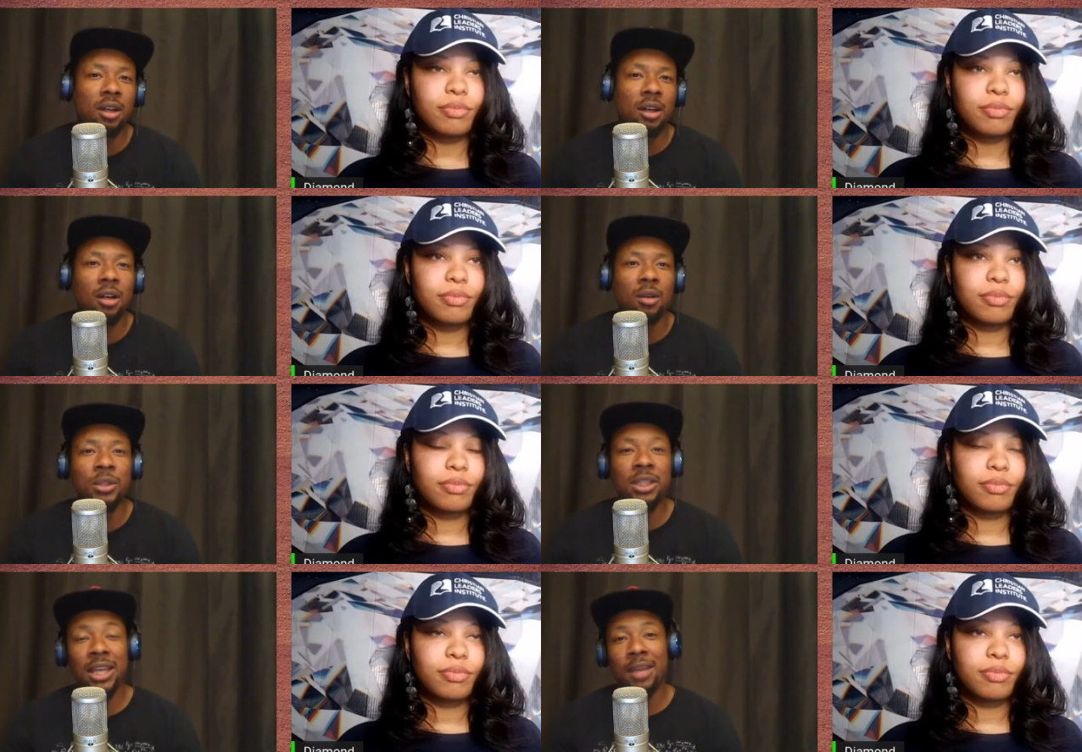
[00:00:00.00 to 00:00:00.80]
Speaker 1: Um,
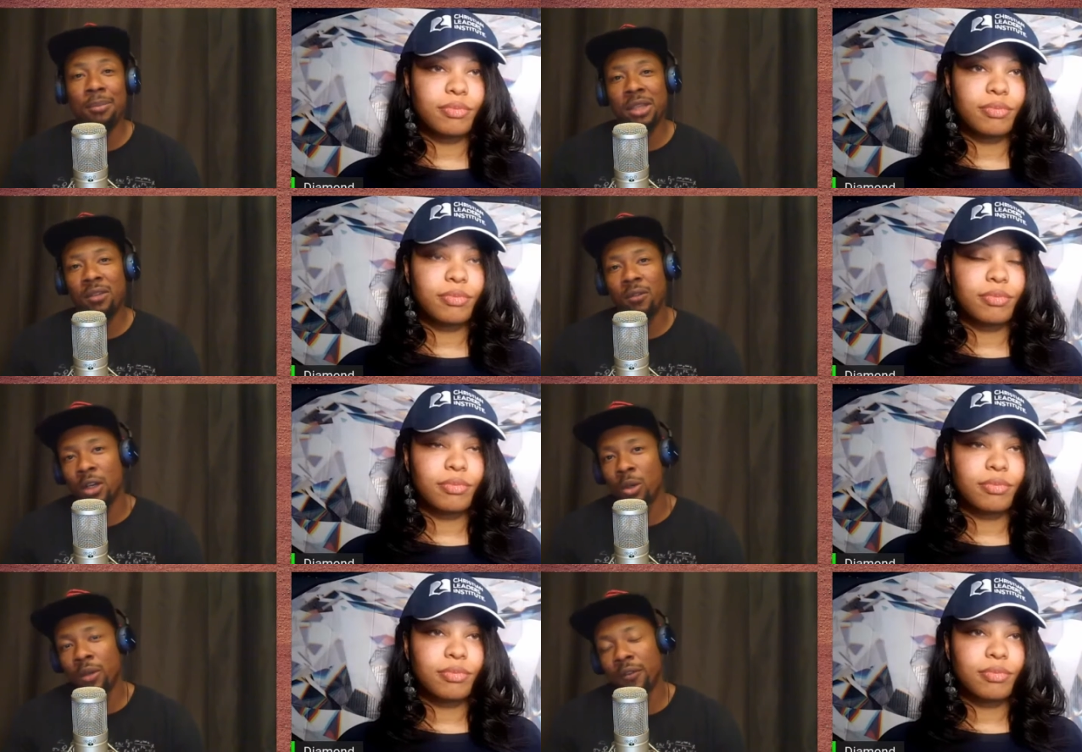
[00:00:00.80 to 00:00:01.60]
we can't be
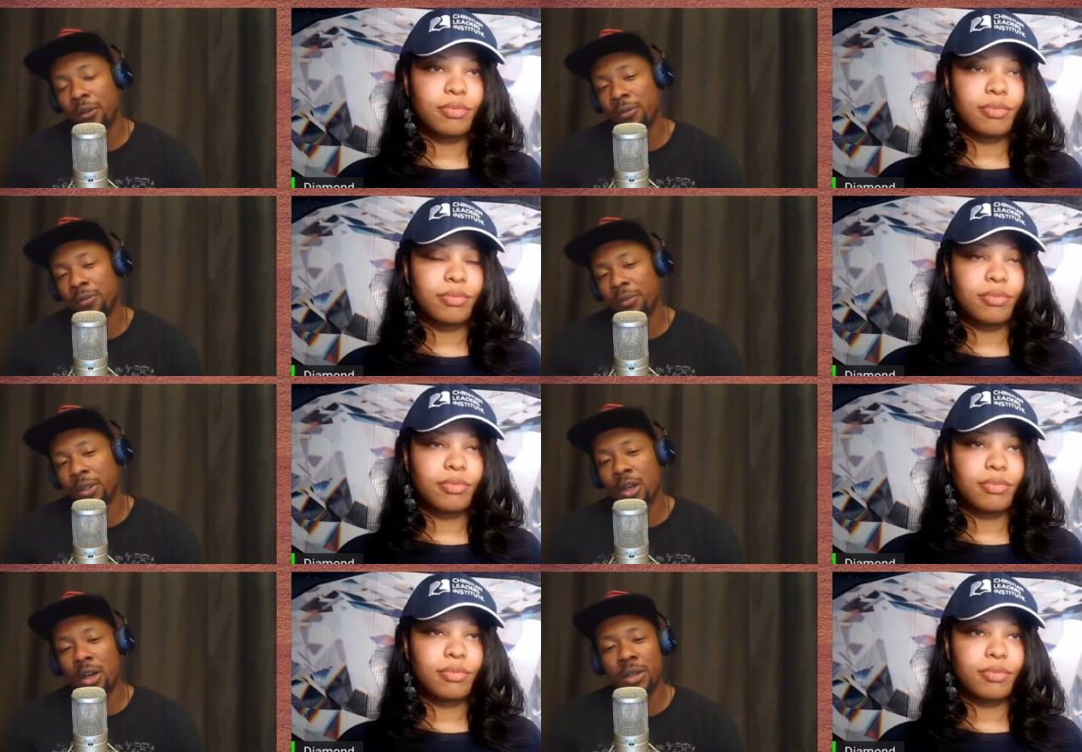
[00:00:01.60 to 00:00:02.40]
real with him
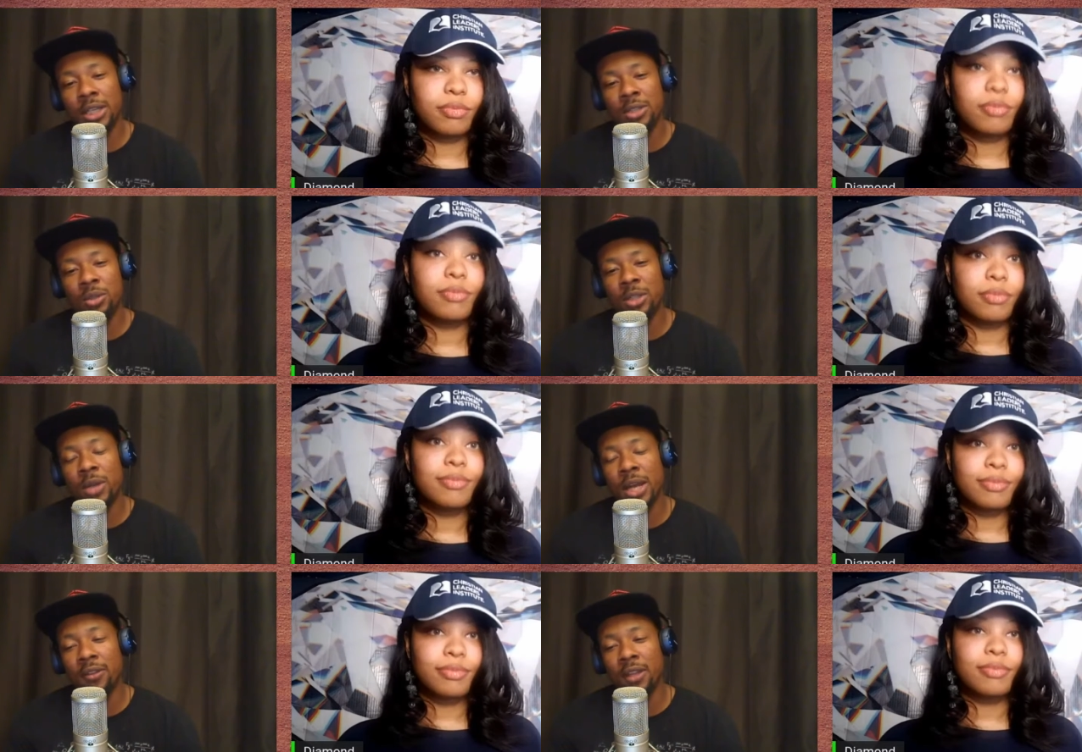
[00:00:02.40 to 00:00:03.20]
you know, that's that's
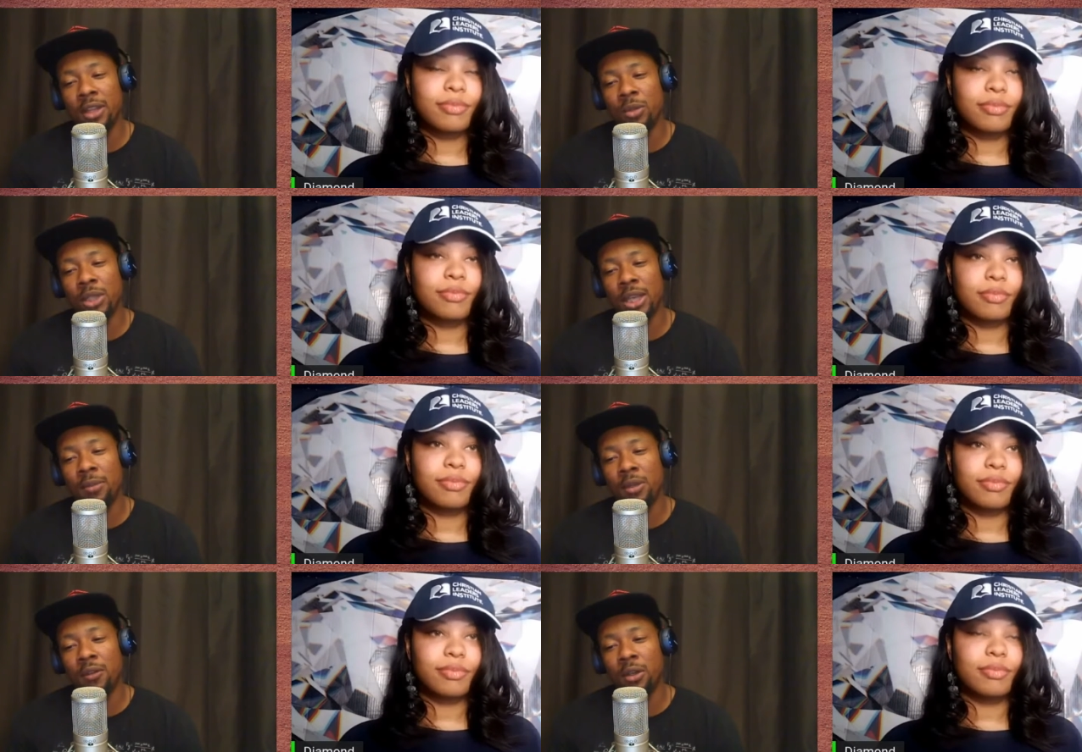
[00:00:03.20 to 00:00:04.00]
what I think. We
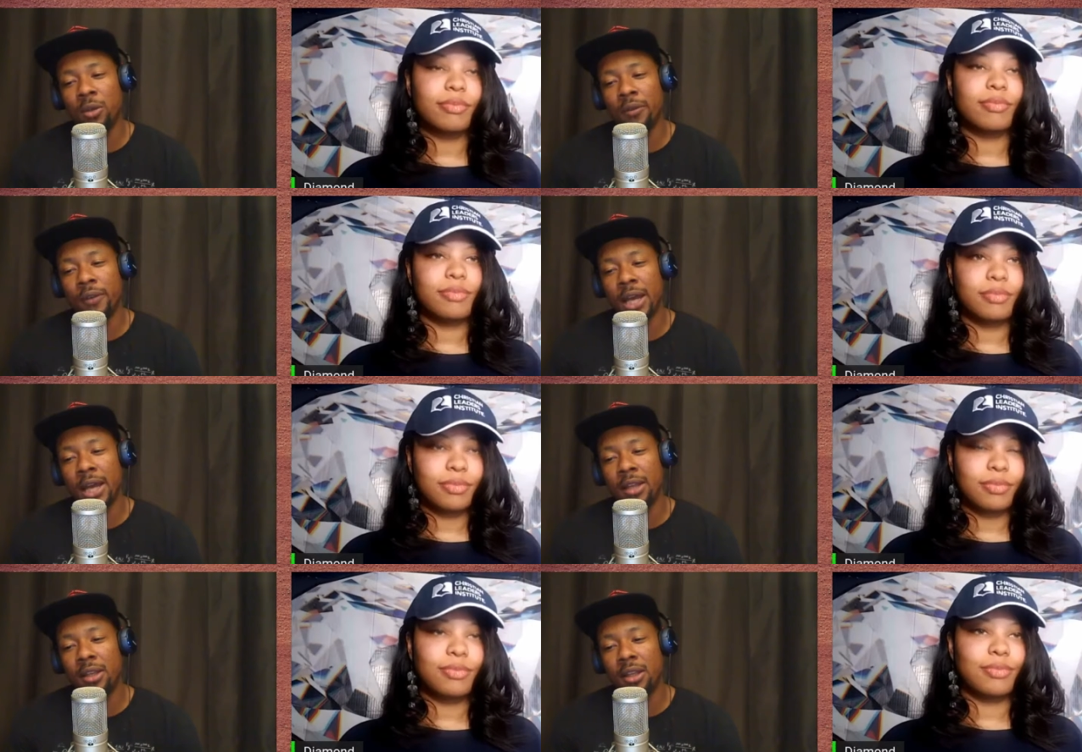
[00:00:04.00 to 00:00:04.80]
can't be real with
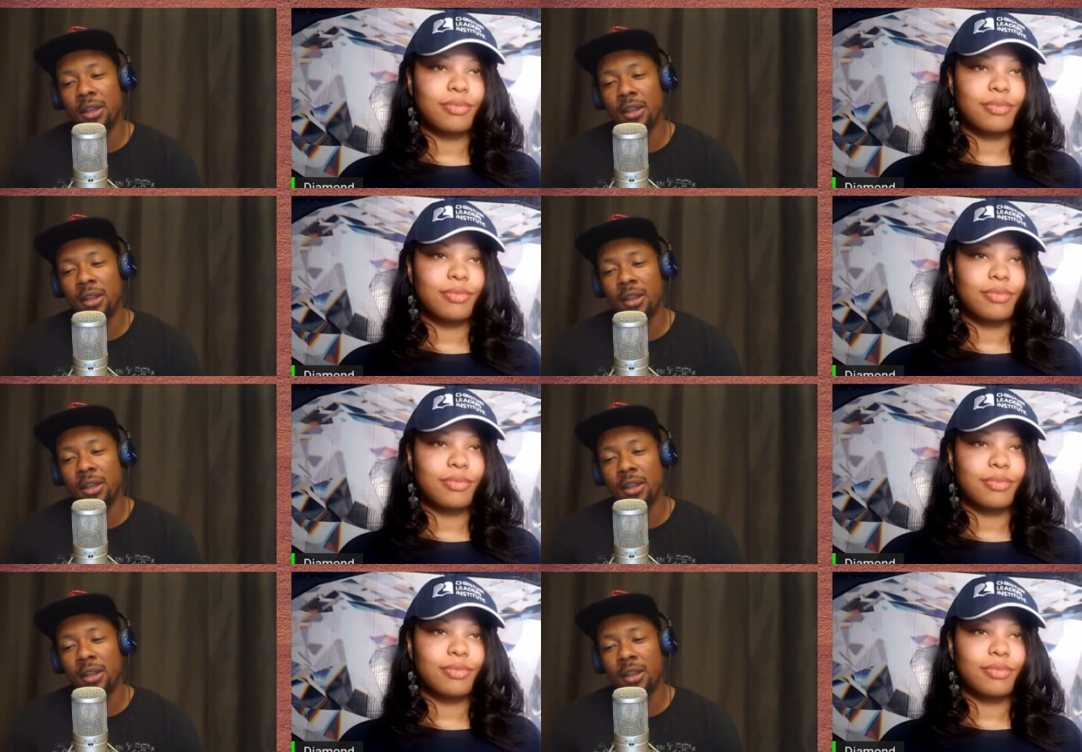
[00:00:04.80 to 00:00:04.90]
God.